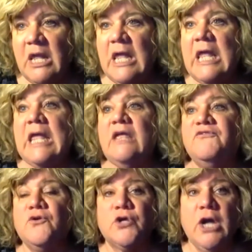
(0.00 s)
If
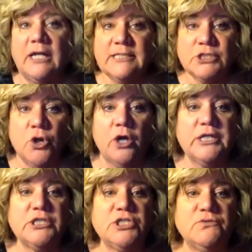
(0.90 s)
your gut's talking
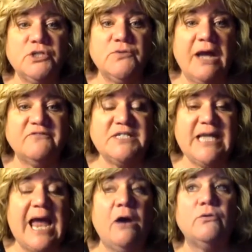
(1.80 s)
to you and you have
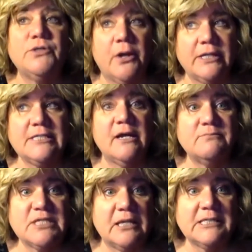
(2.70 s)
doubt, 9
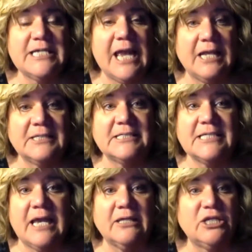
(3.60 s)
times out of 10, it's
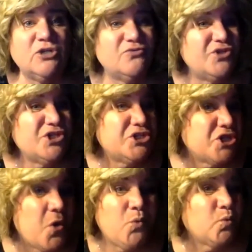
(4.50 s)
telling you you
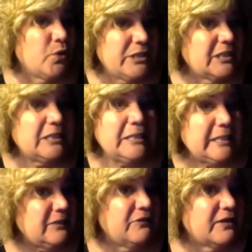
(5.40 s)
don't really
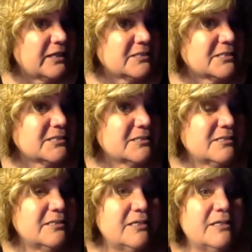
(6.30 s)
need this.
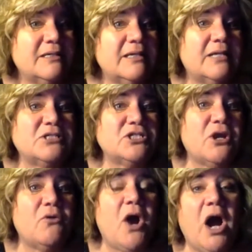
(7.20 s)
And
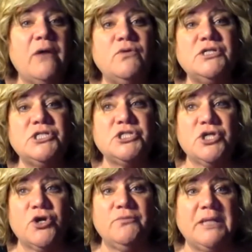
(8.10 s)
so I would
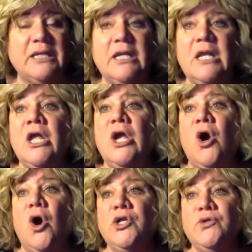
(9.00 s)
determine,
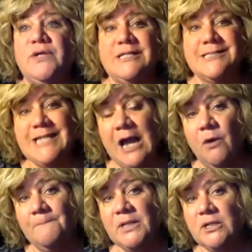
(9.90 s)
are you in
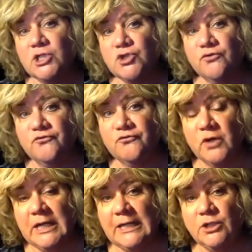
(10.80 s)
doubt because you're
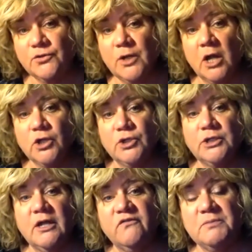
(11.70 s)
afraid you're not good
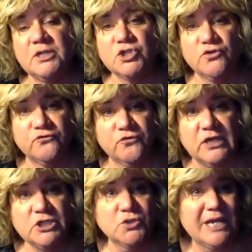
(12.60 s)
enough, because you're
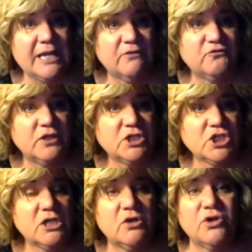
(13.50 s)
afraid you can't finish
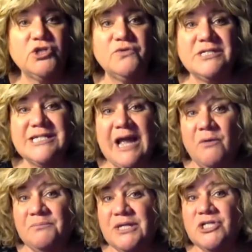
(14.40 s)
it? Are you in doubt
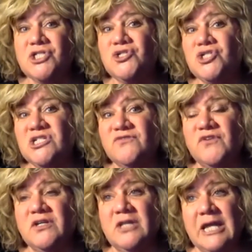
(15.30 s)
because you just
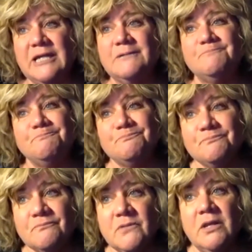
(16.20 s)
feel like
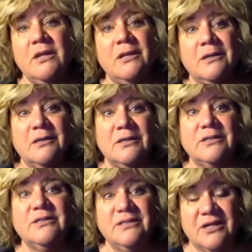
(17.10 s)

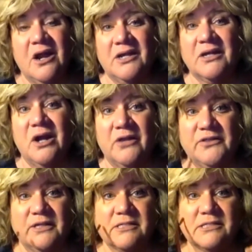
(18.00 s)
you kind of got
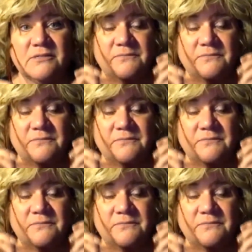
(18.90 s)
this?